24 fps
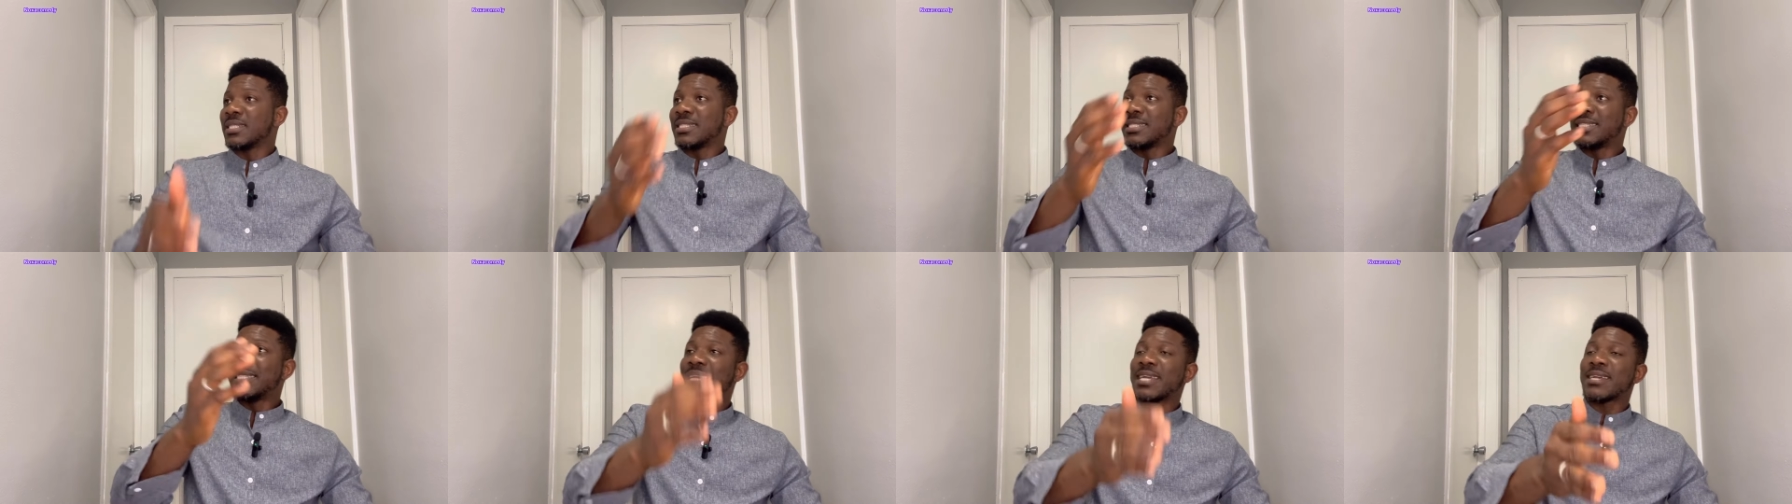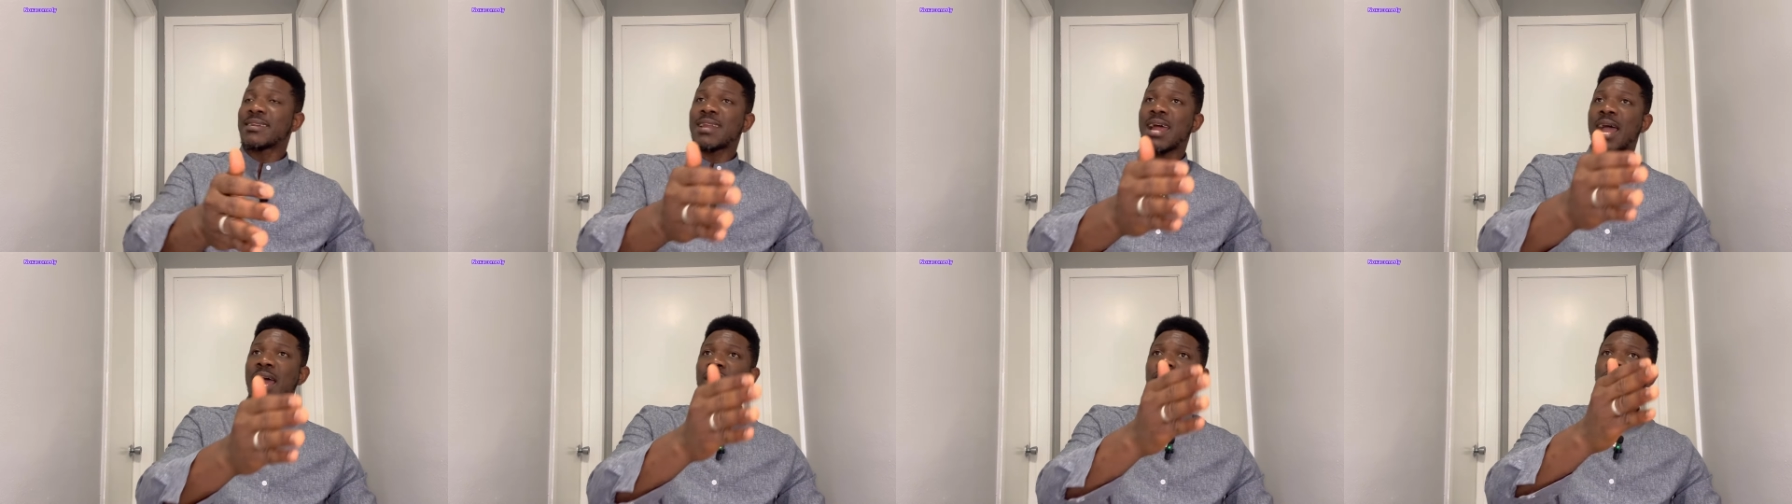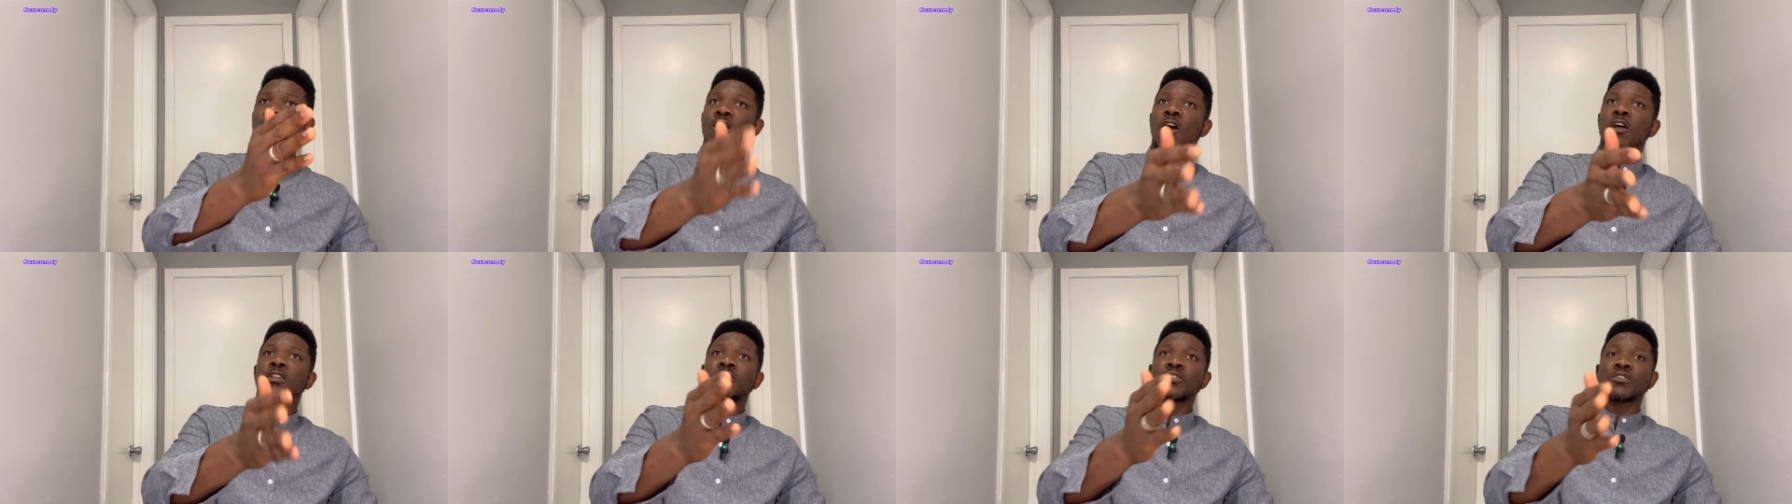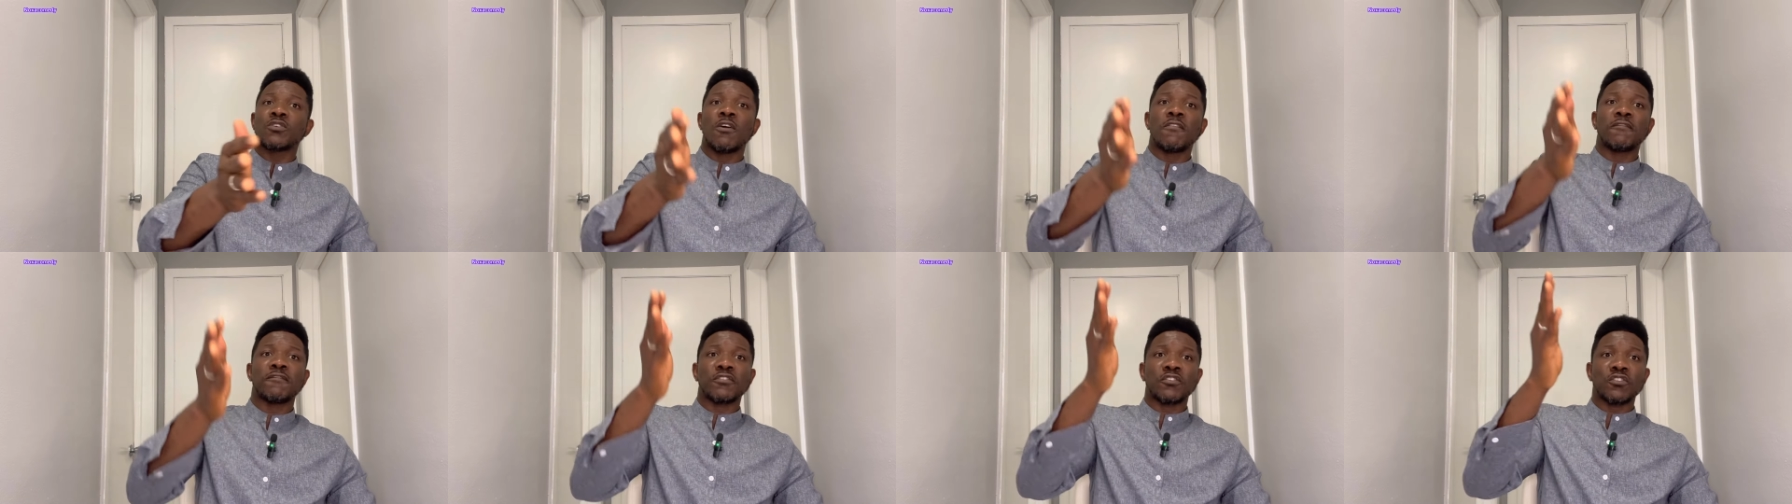there are lots
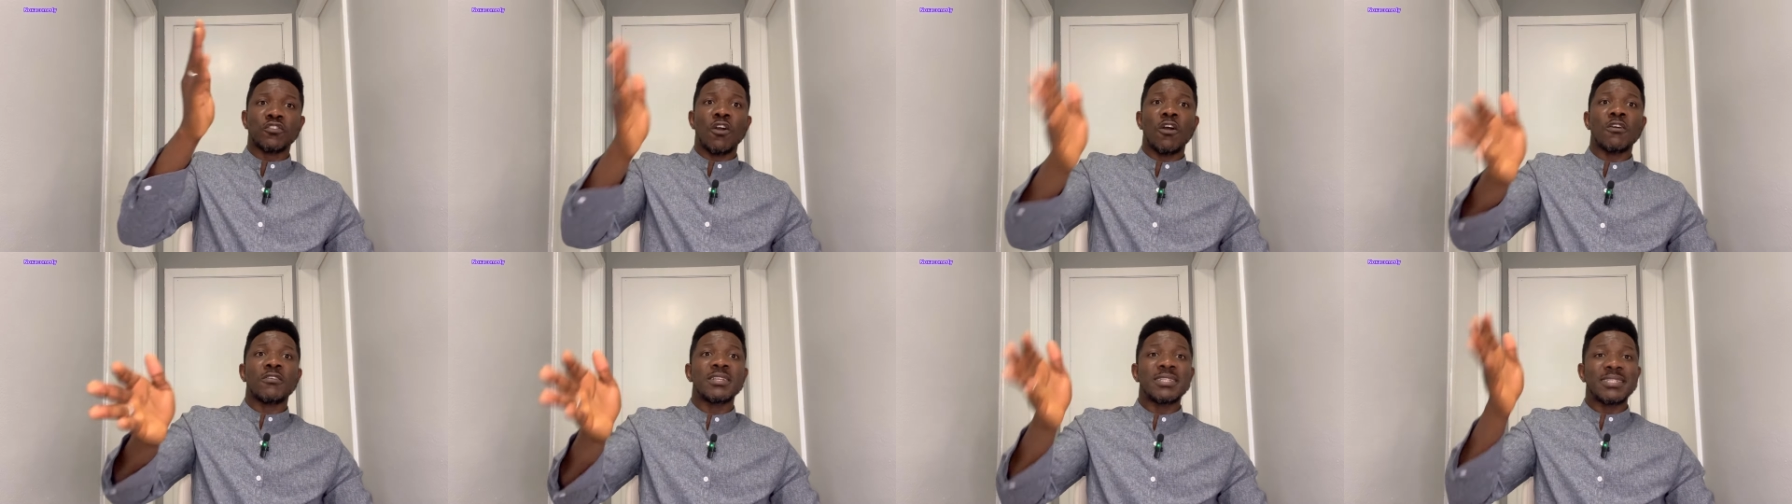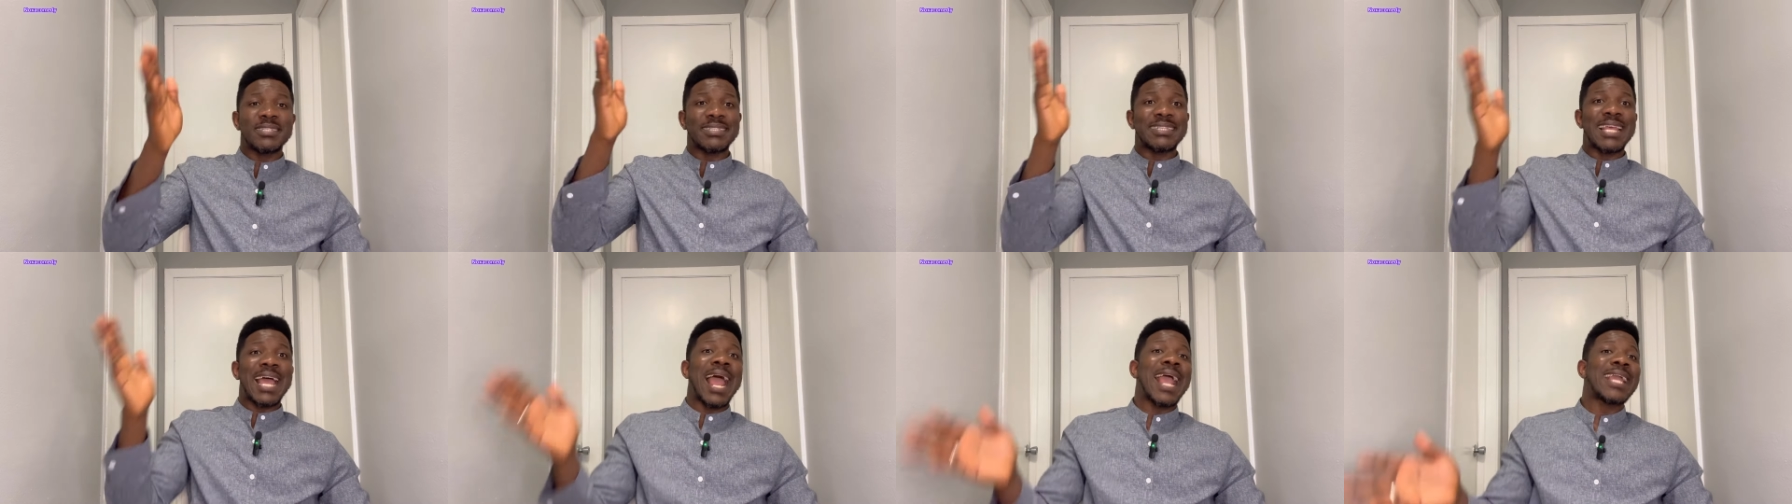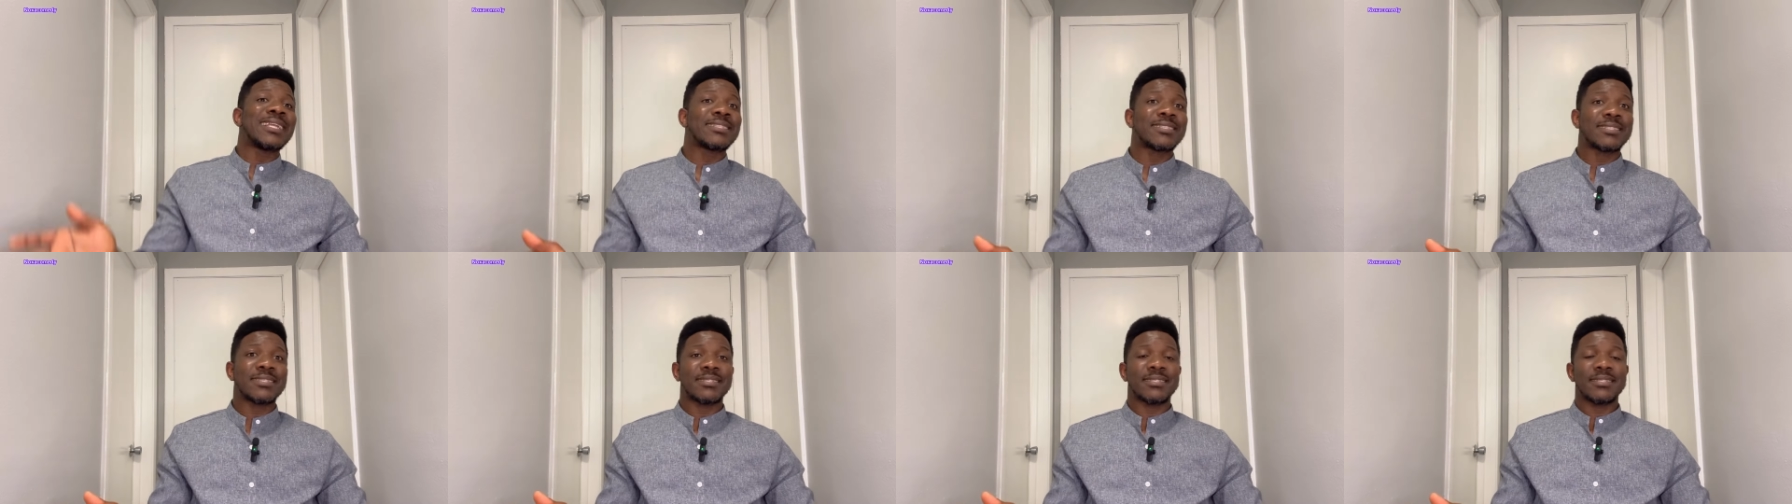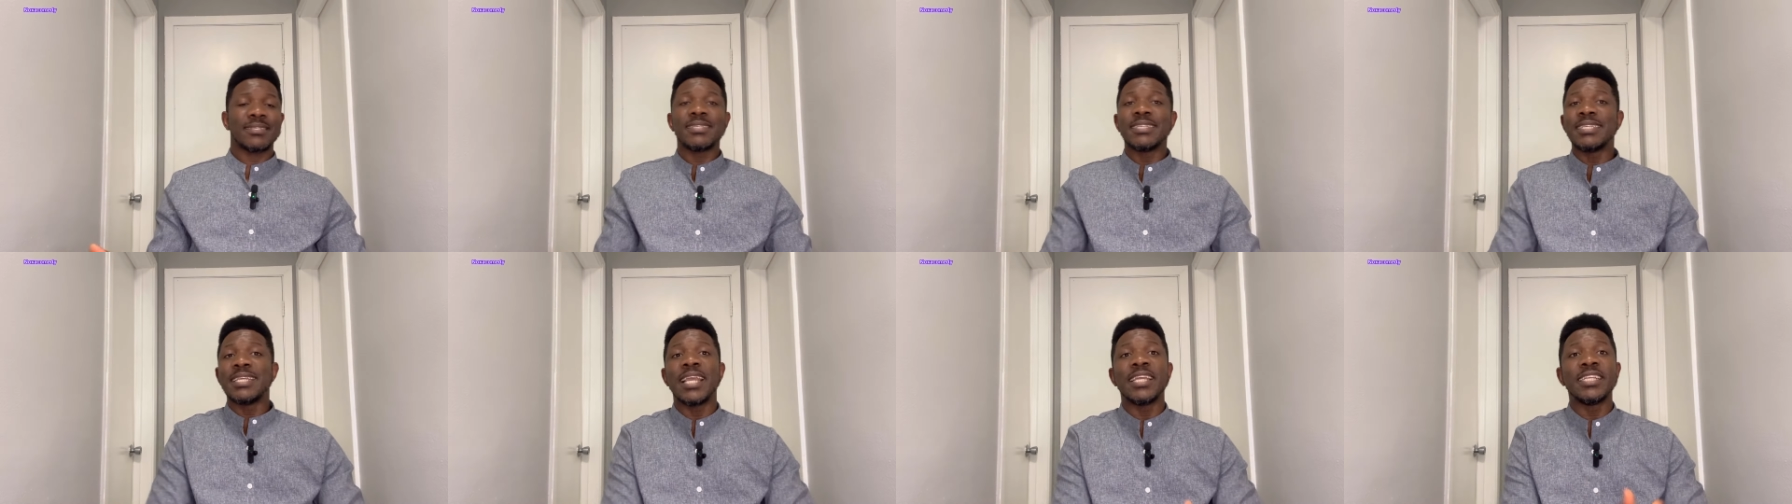of tourist sites
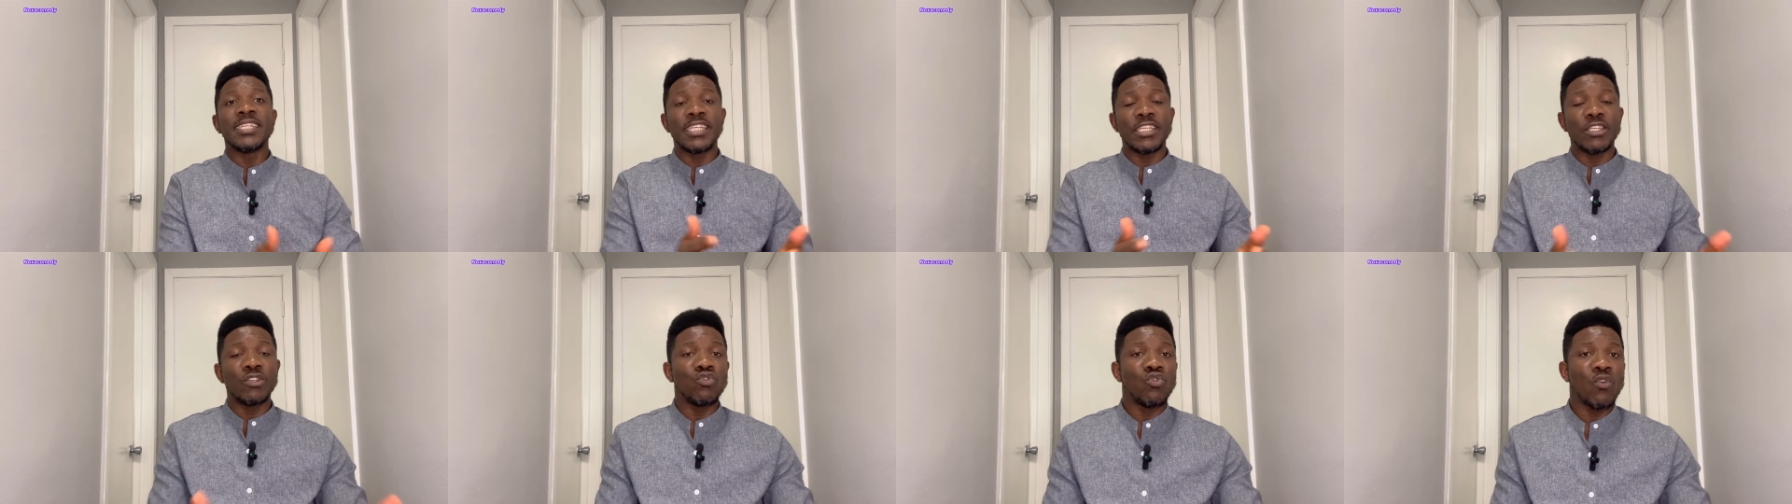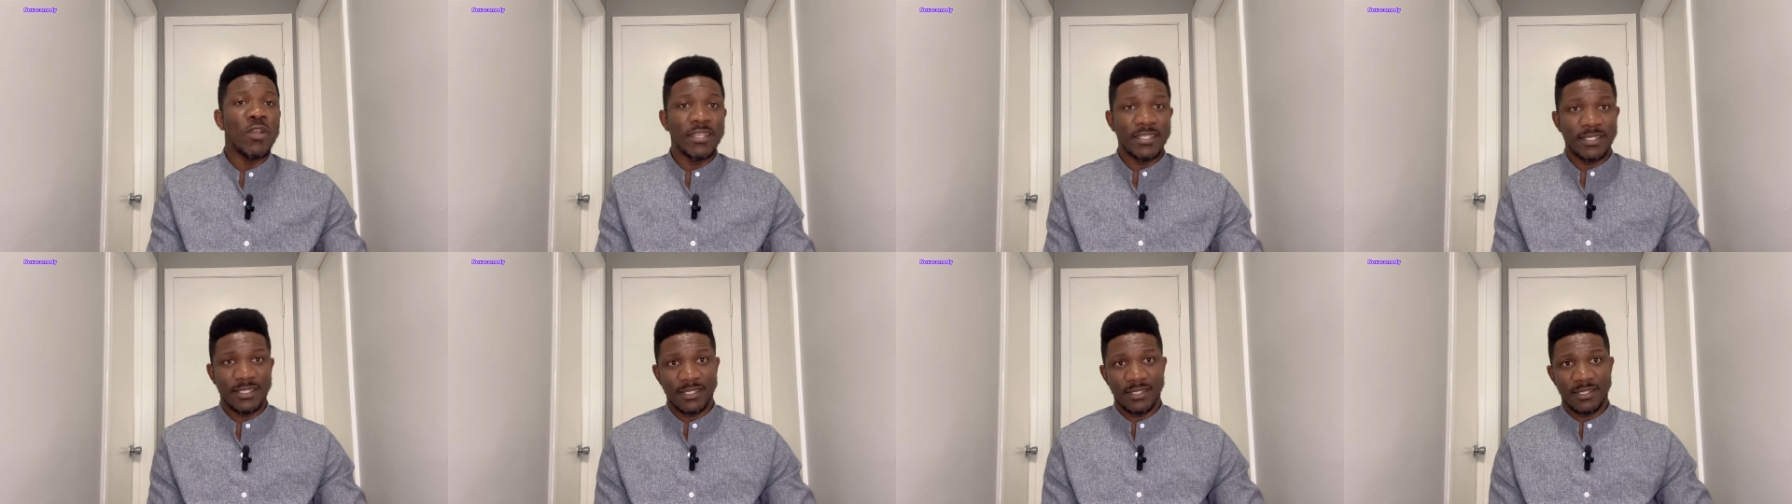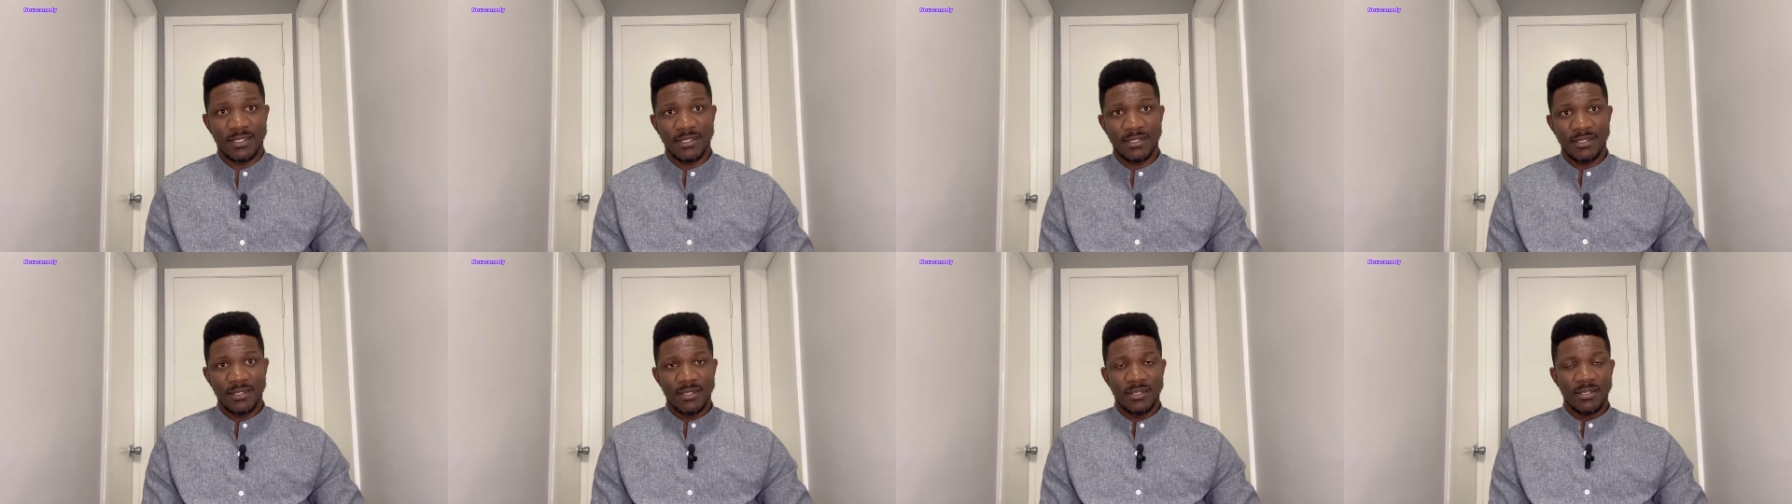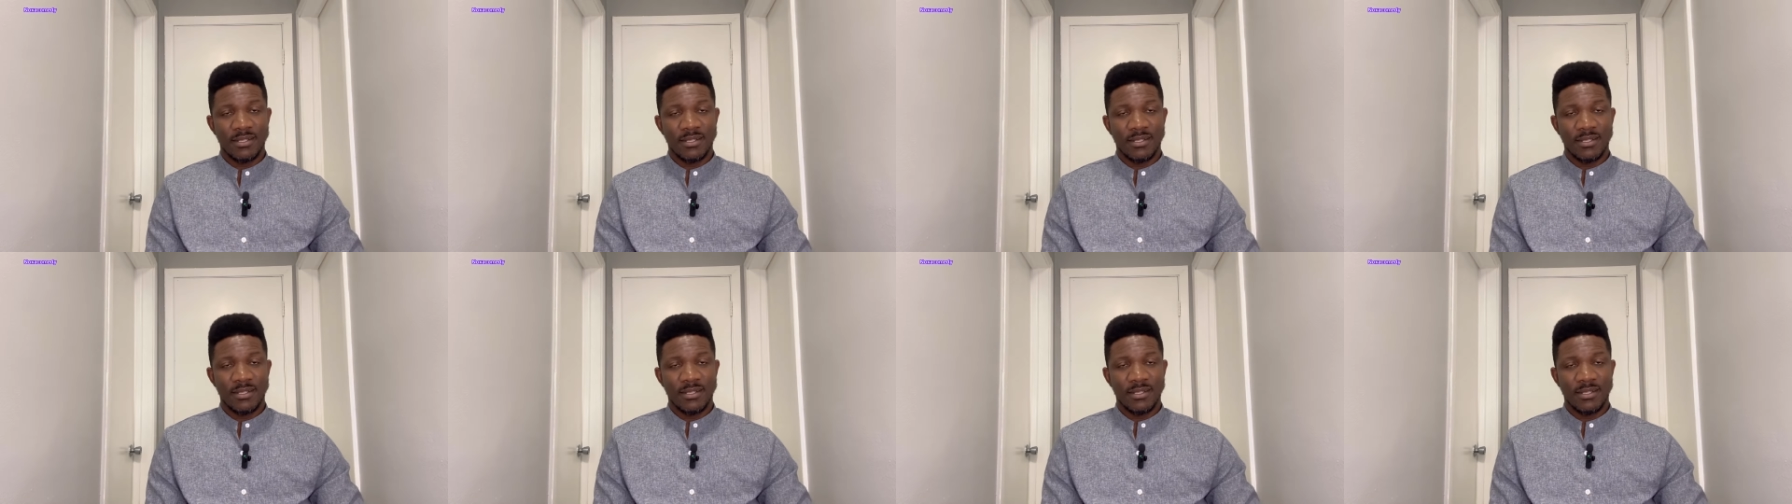here in the US.